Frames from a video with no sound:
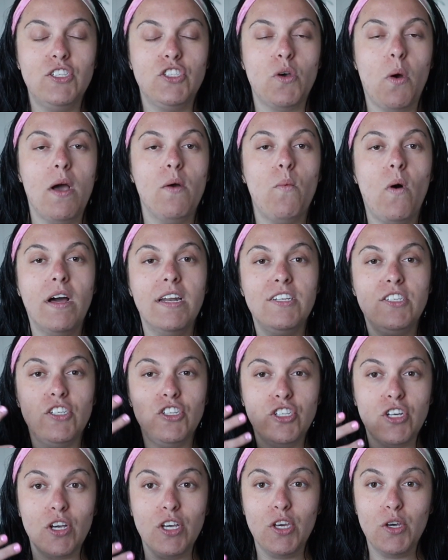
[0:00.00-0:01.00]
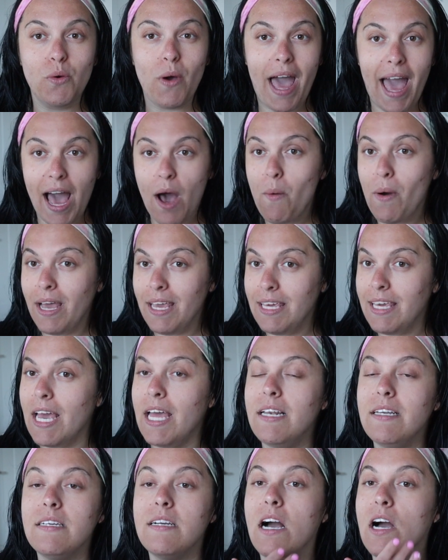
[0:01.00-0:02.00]
So I wanted to show you how I
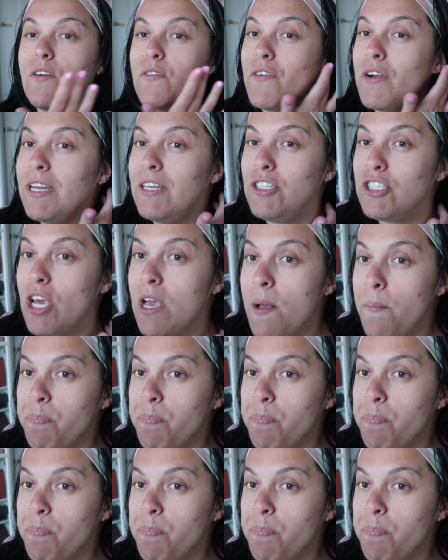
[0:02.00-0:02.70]
get coverage